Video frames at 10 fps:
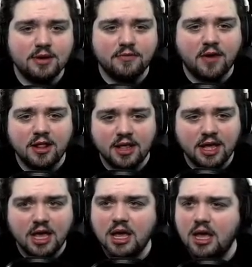to find the
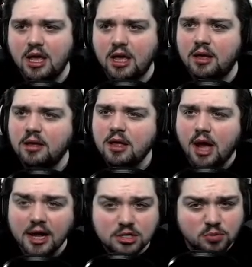key.
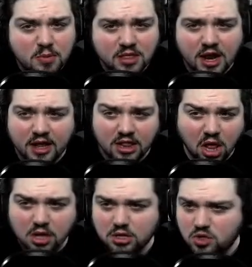I just remembered that I had
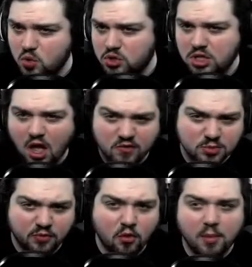locked the door to the office
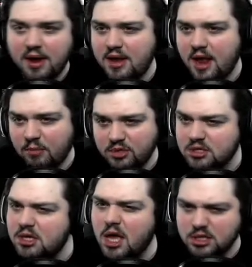before my nap, just
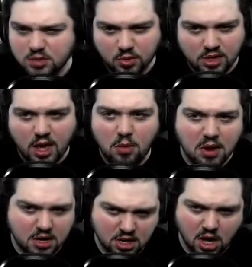in case someone came in
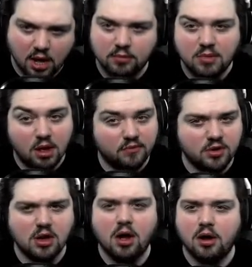and caught me off
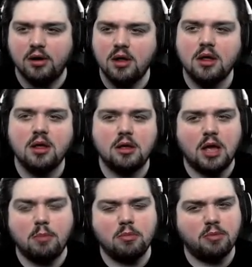guard. I
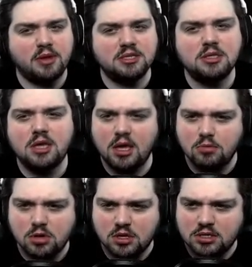remember placing the key in
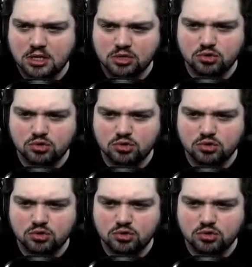one of the desk